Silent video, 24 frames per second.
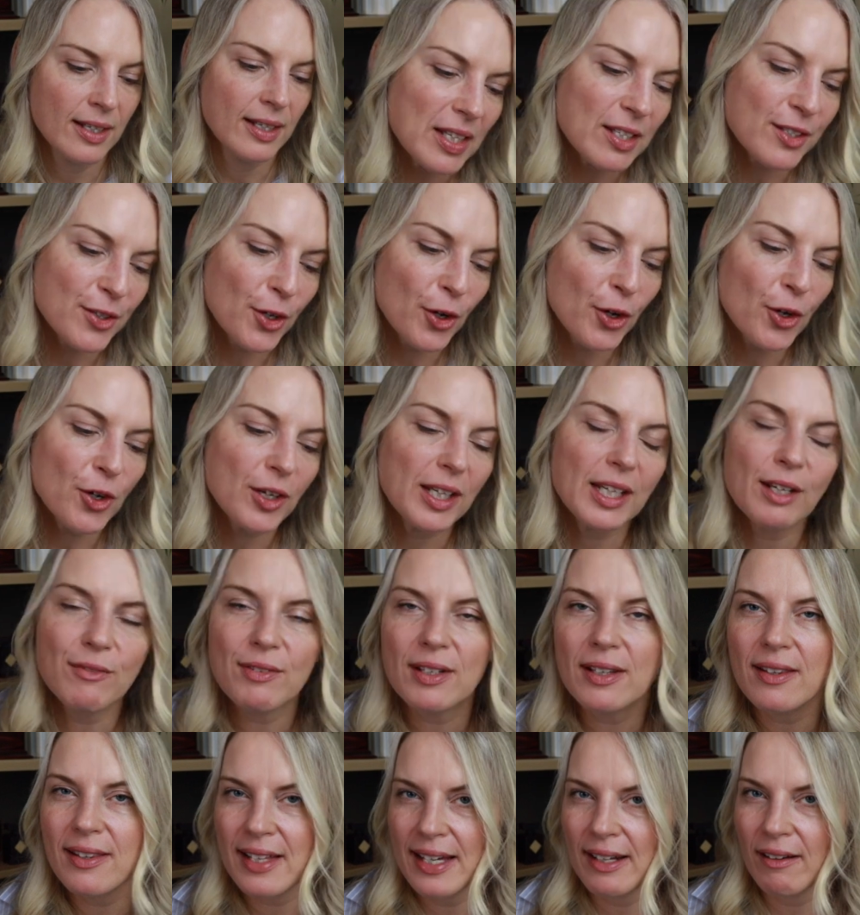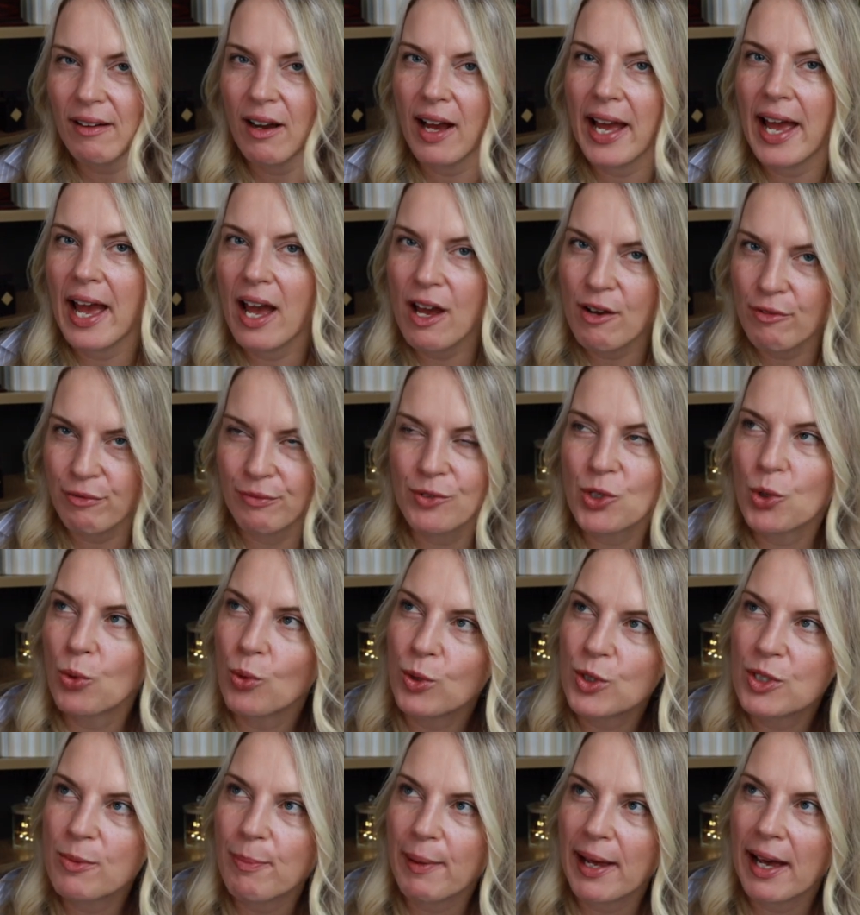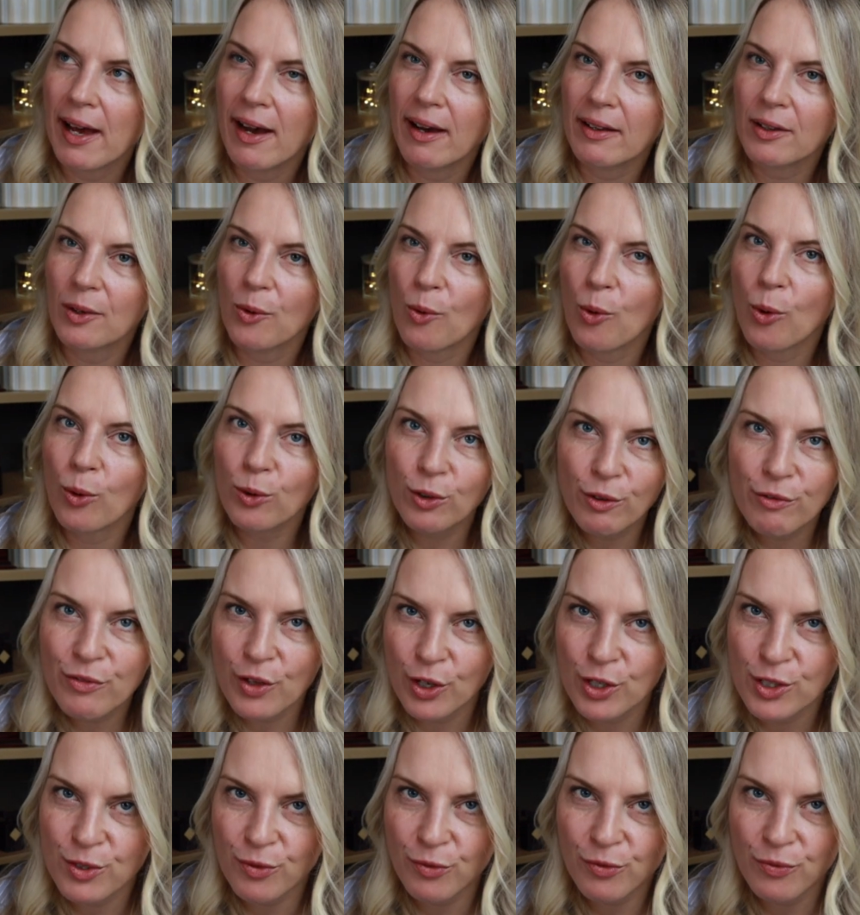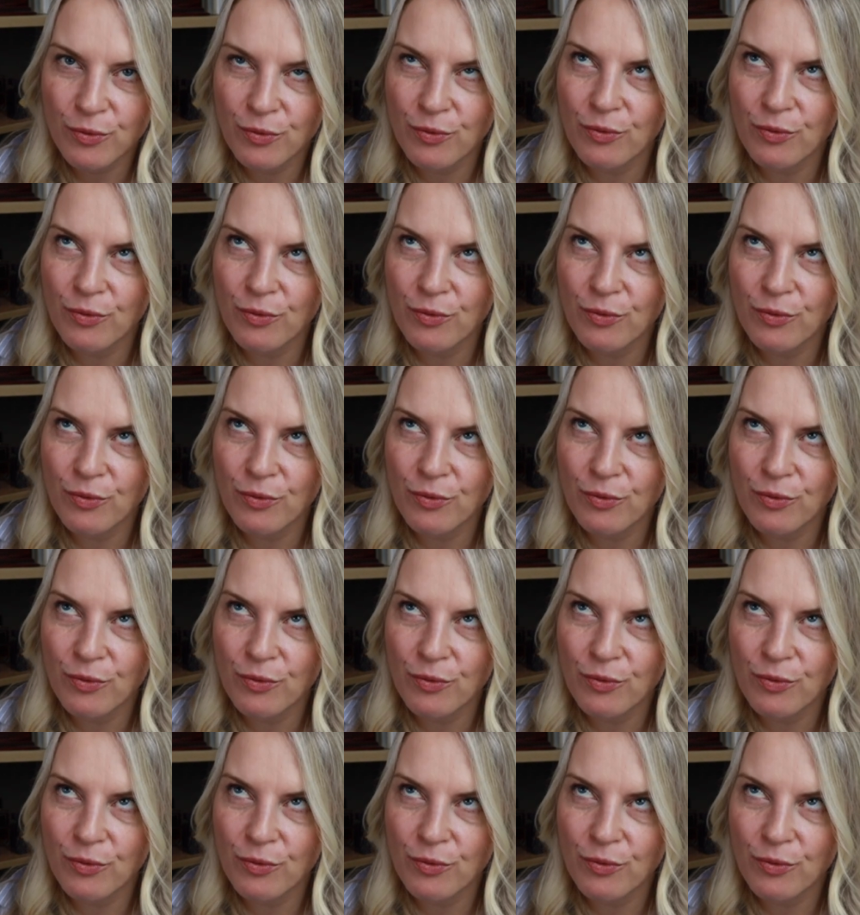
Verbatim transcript: so given that i have talked about all of those